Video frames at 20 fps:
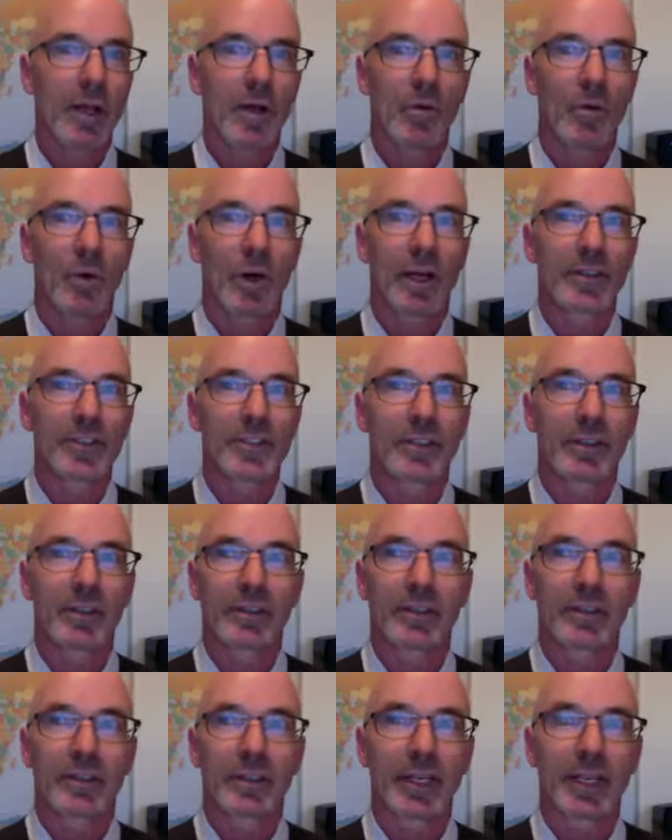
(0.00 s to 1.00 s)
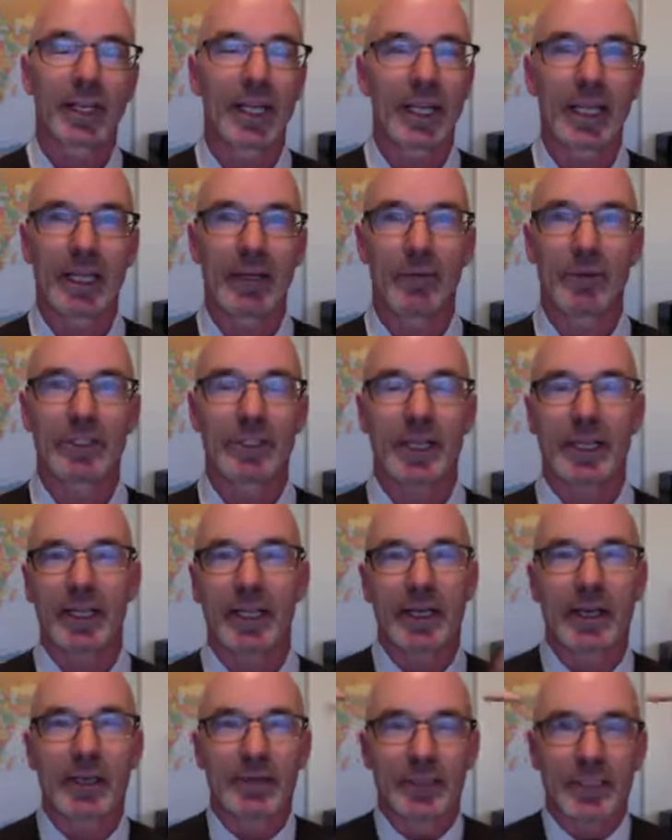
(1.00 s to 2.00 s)
was, it was like
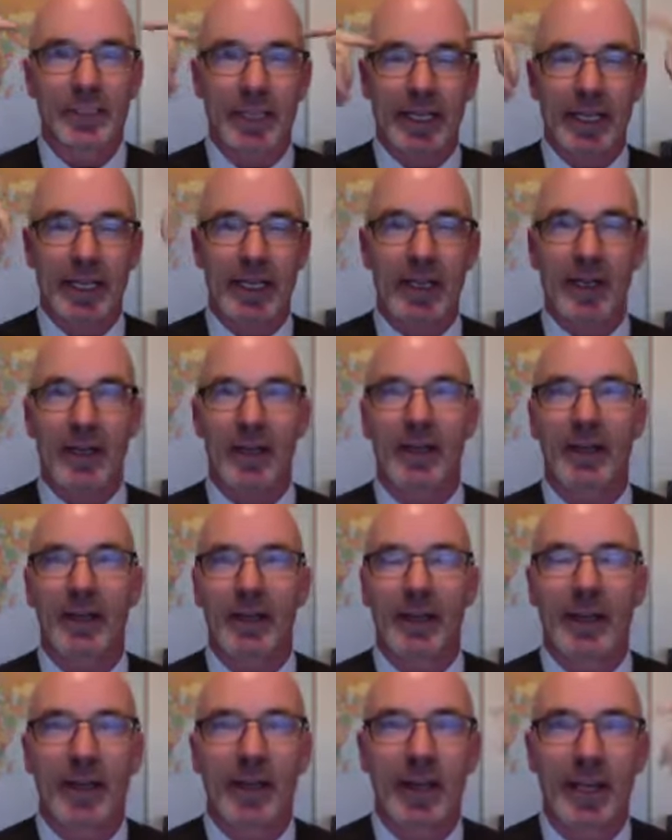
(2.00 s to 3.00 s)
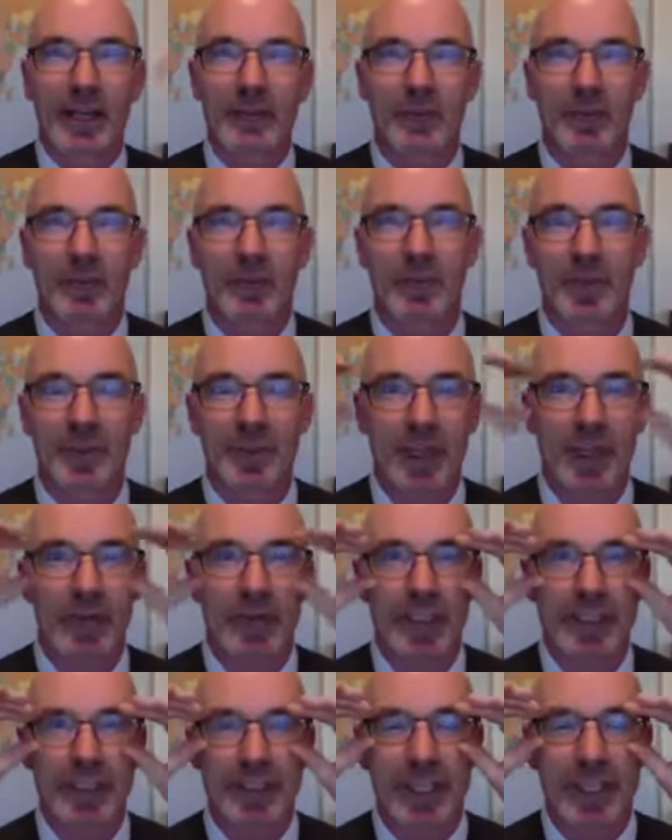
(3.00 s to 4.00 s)
a, it was like a, a, a light bulb went off,
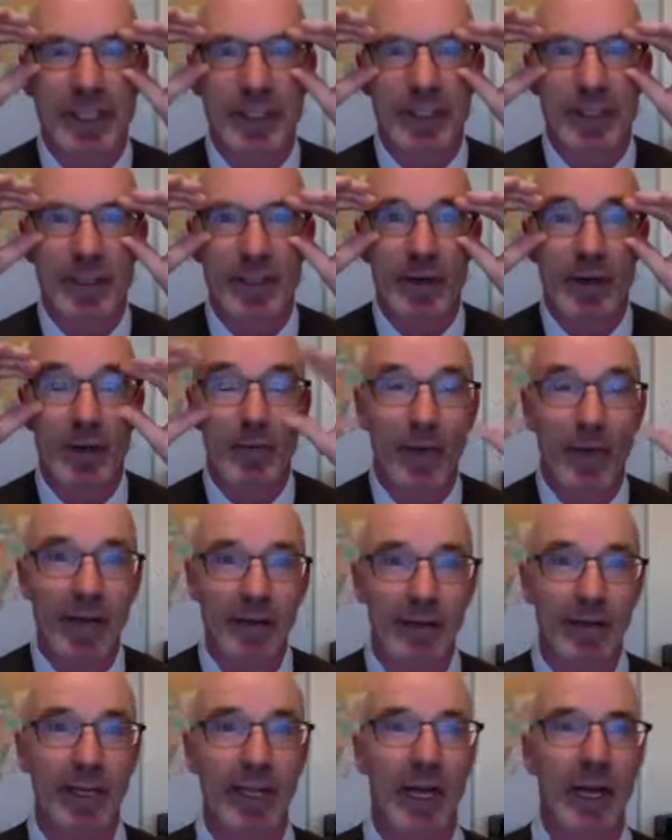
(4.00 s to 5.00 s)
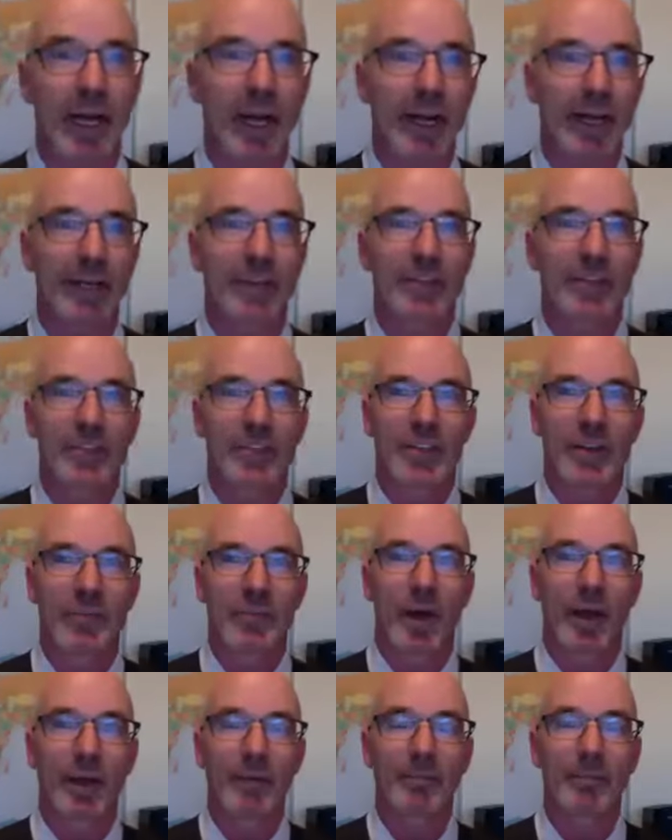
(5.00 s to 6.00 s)
and I decided, you know what, why don't I hire
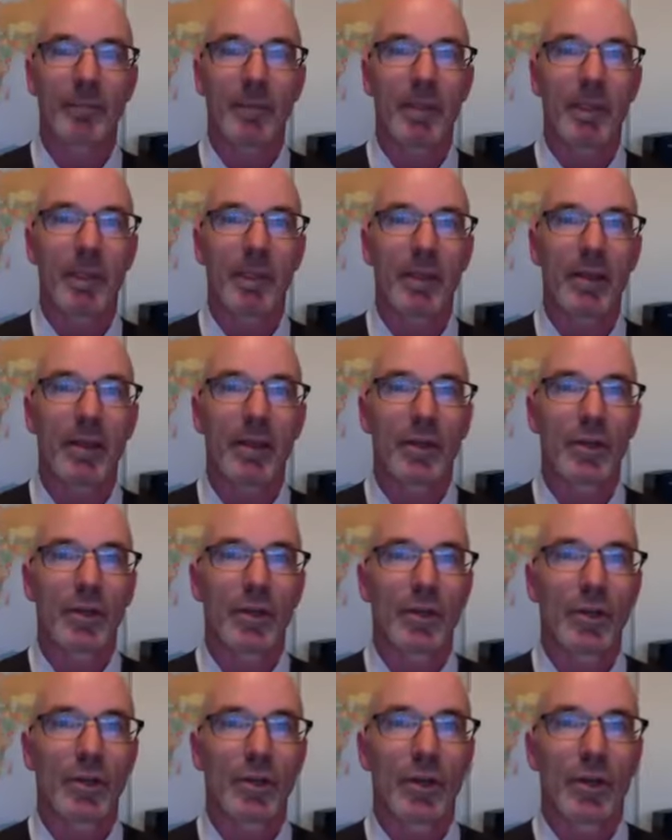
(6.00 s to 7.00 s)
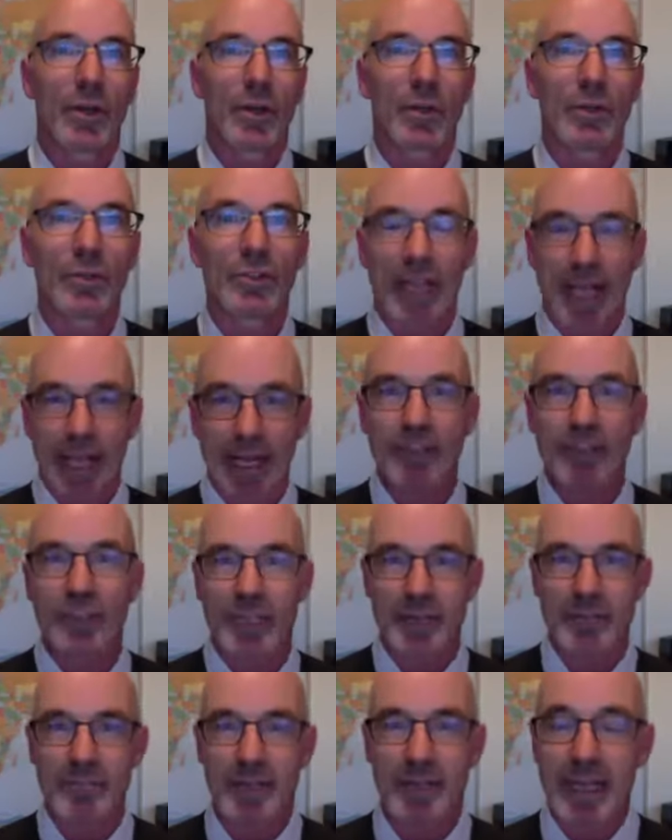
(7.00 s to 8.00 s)
someone who's
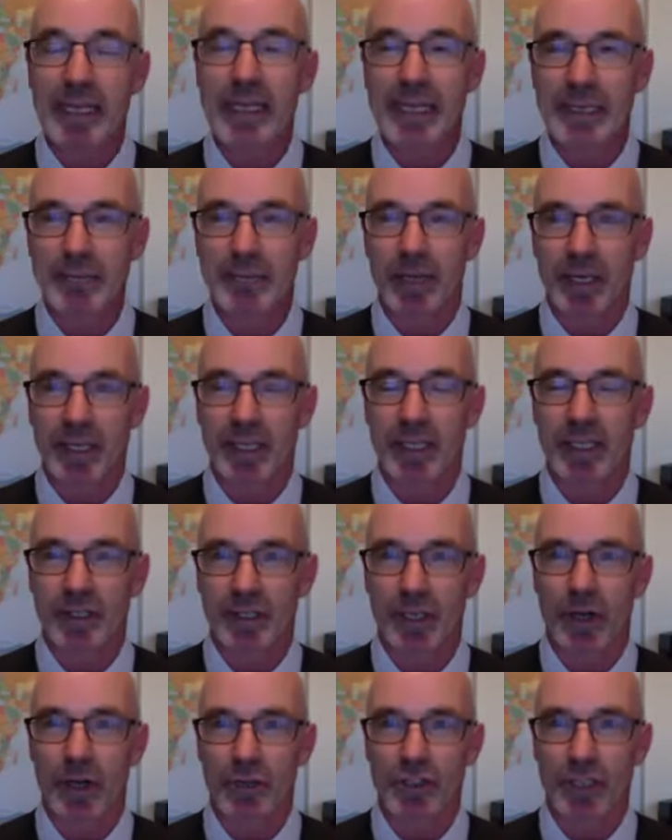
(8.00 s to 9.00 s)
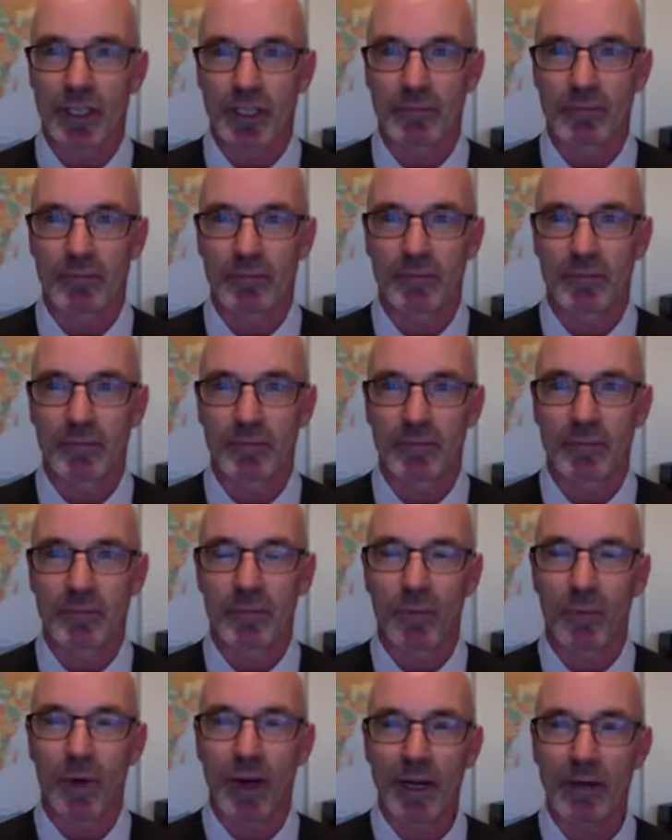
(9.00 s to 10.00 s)
actually making money in coaching?
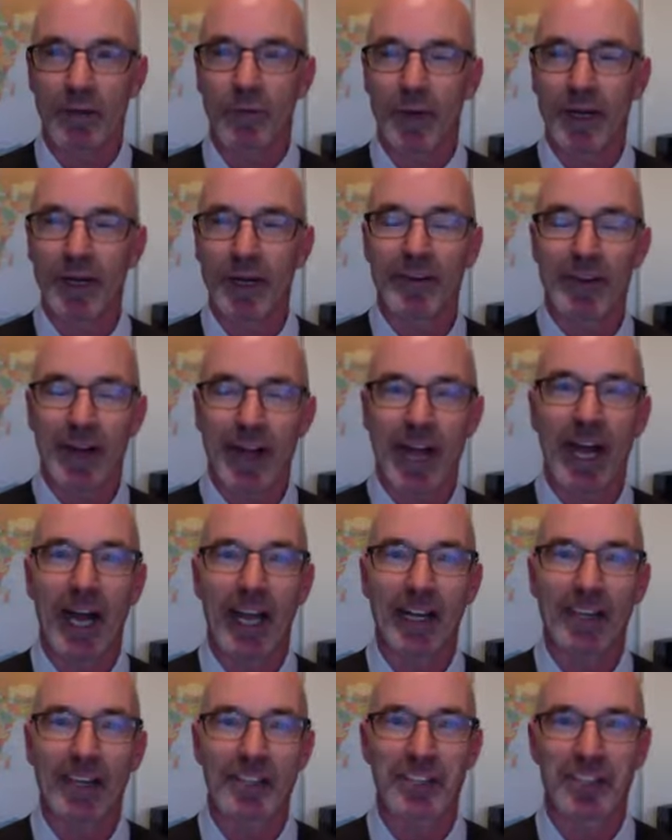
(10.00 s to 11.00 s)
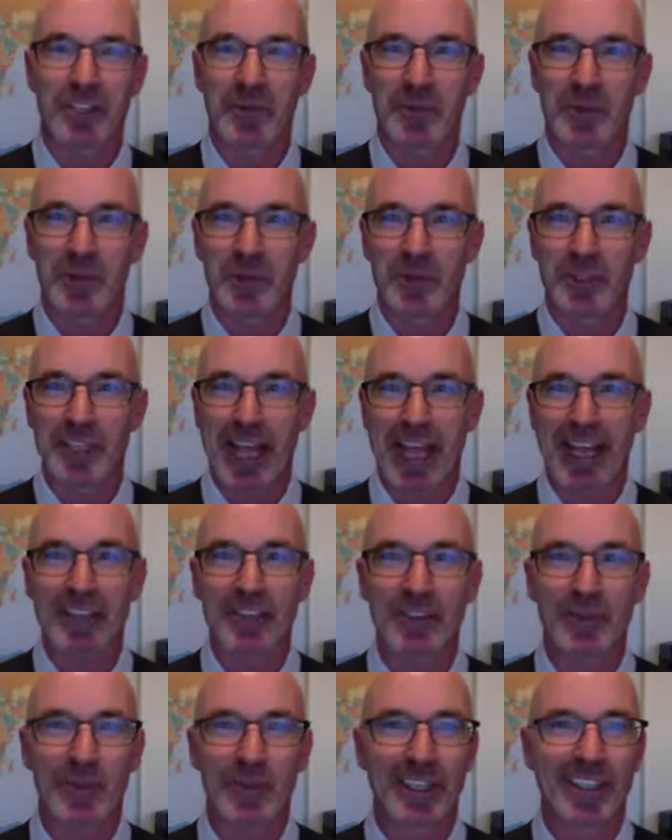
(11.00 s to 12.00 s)
Why don't, why don't I hire someone who's
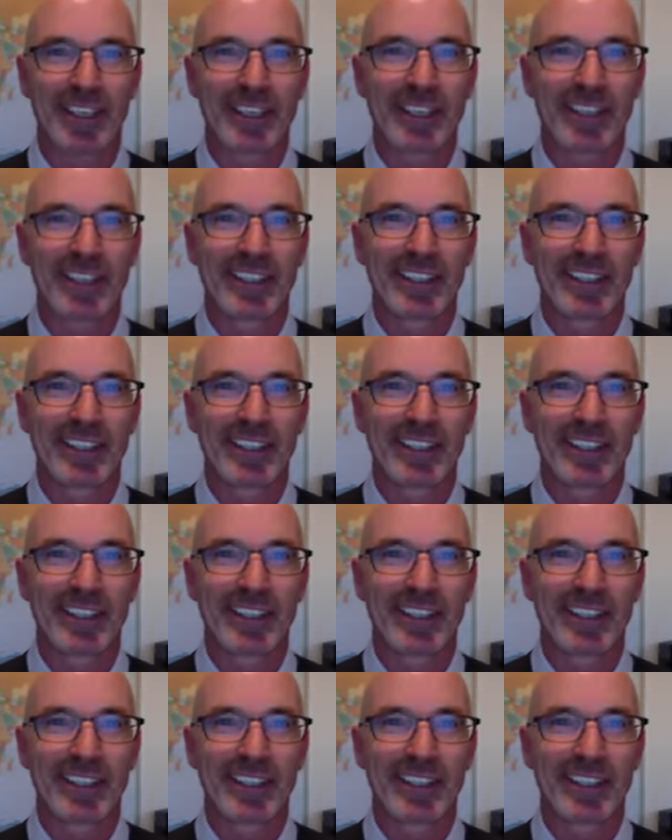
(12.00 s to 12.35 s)
actually,